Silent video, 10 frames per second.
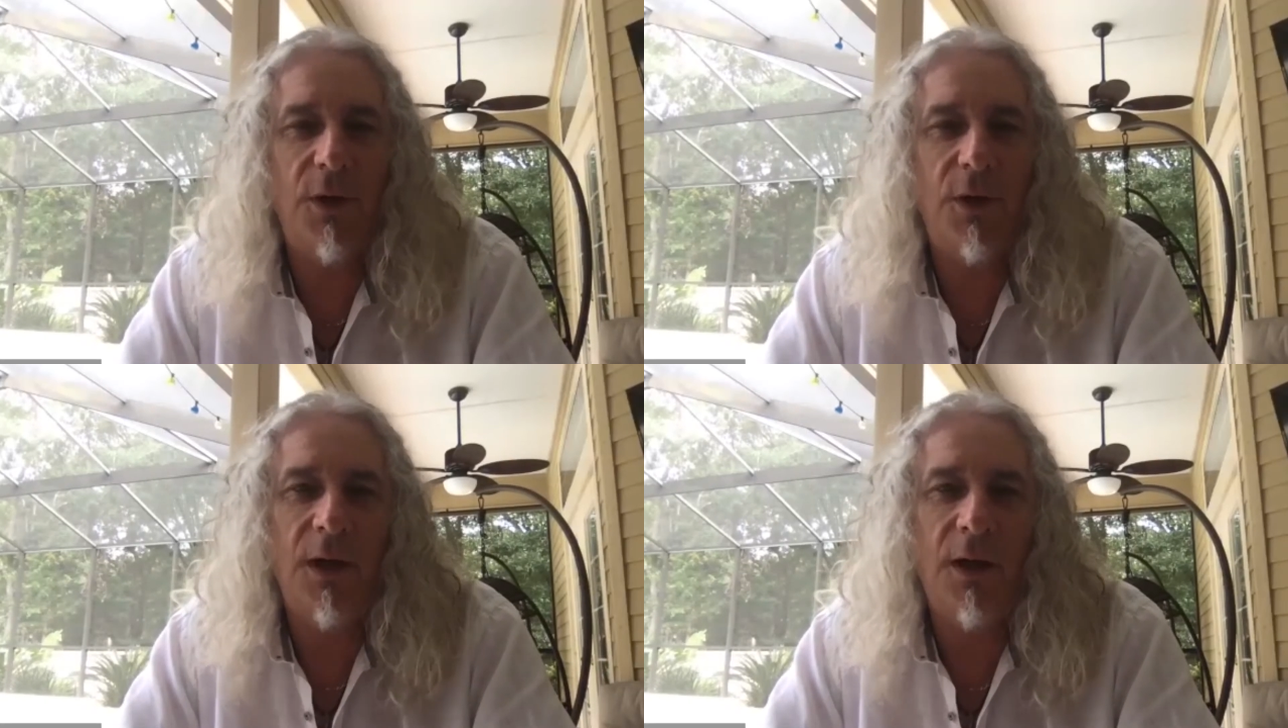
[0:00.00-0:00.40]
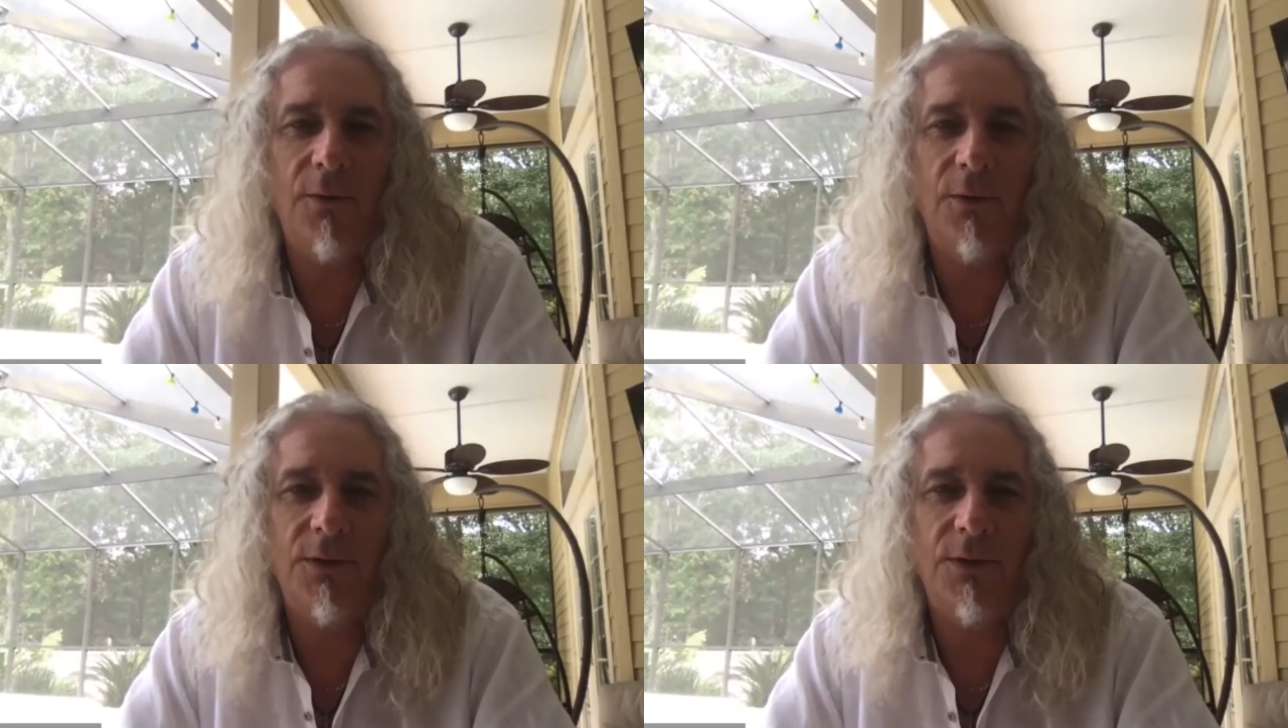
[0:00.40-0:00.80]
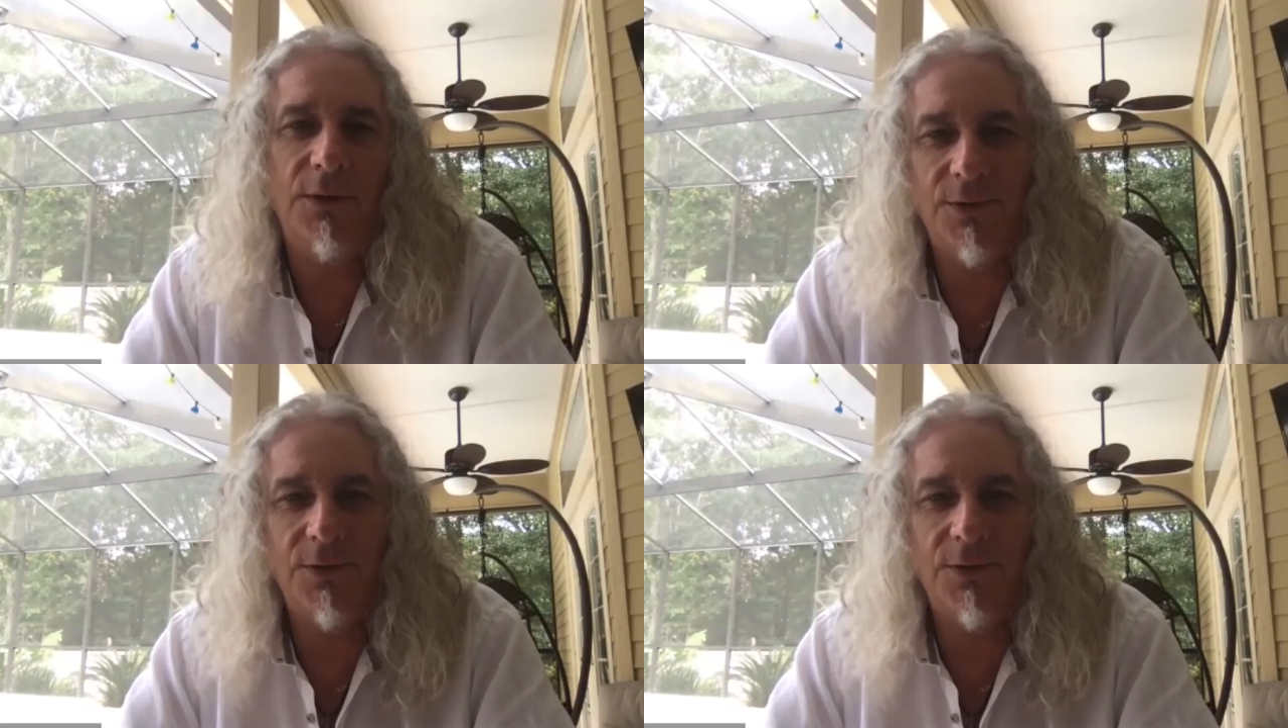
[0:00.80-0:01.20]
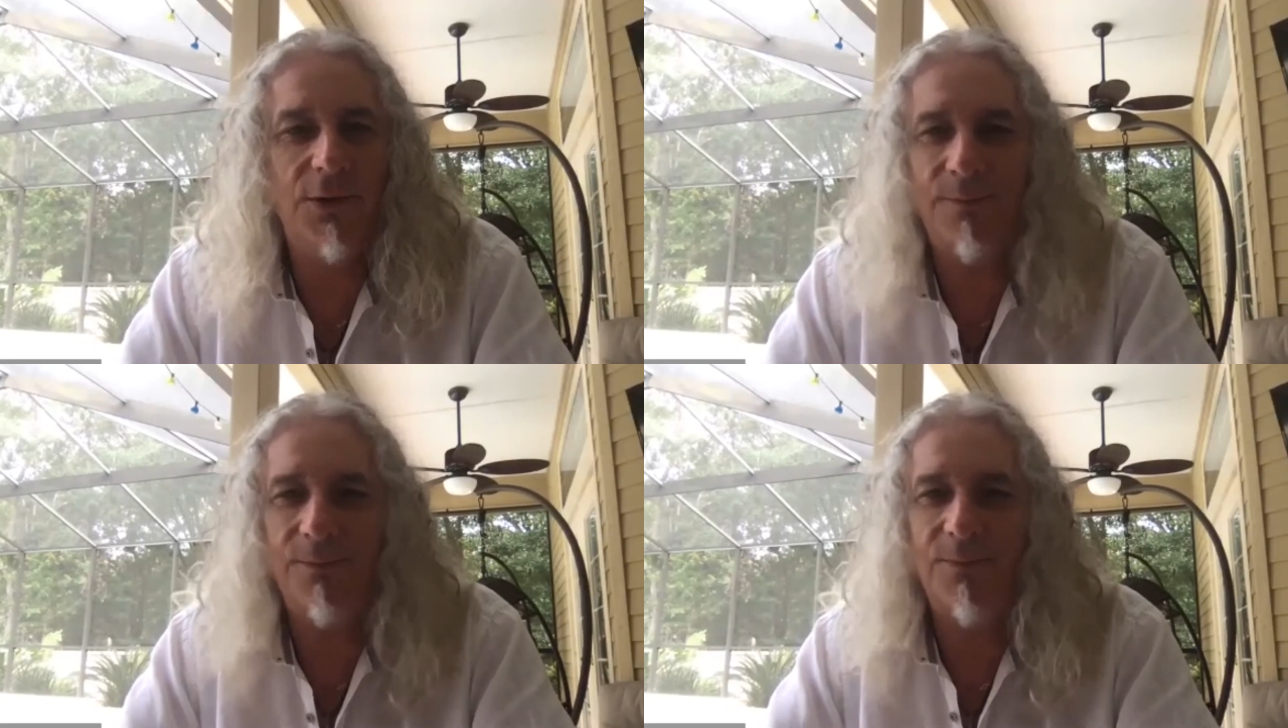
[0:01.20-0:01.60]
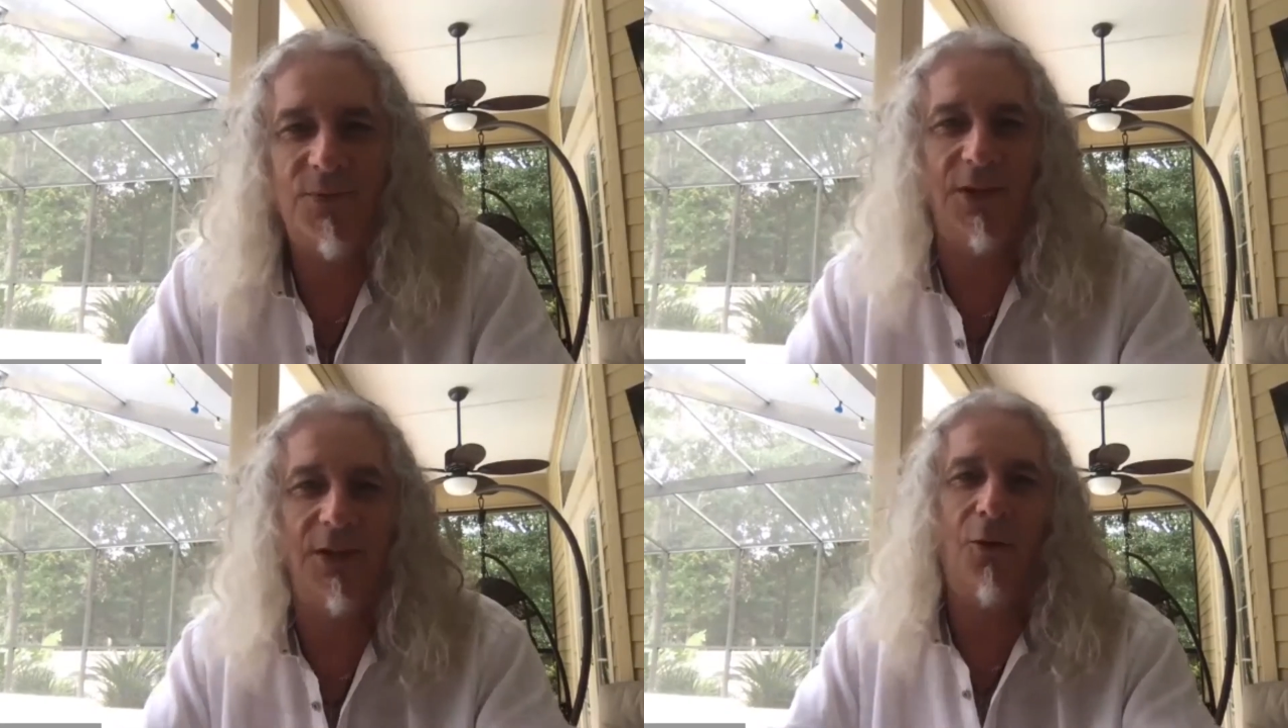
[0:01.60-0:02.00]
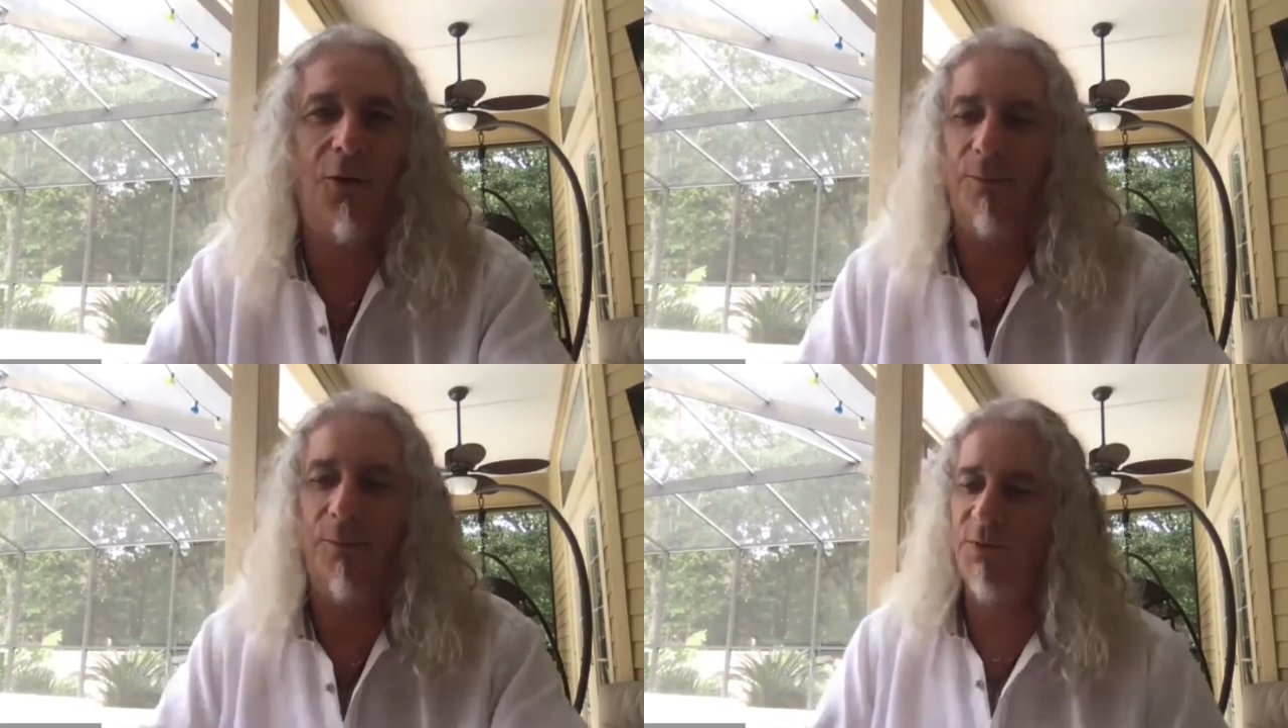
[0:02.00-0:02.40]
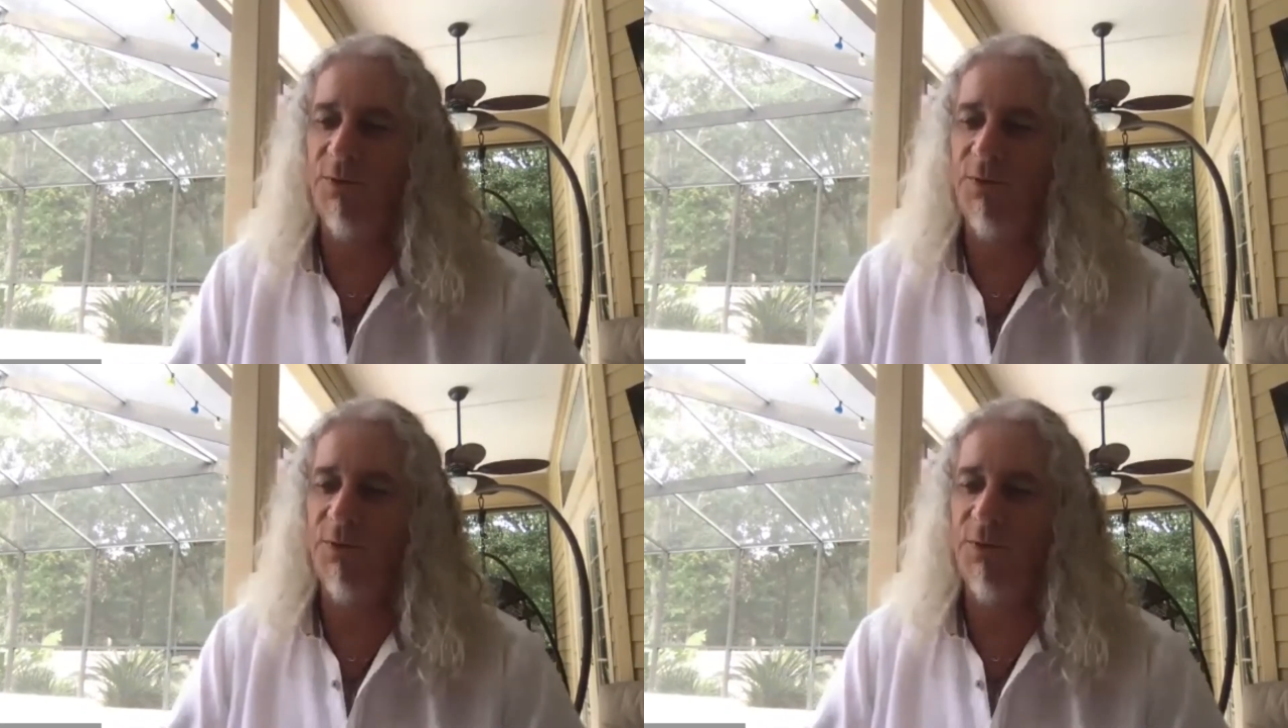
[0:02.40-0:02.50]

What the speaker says: Right now is just single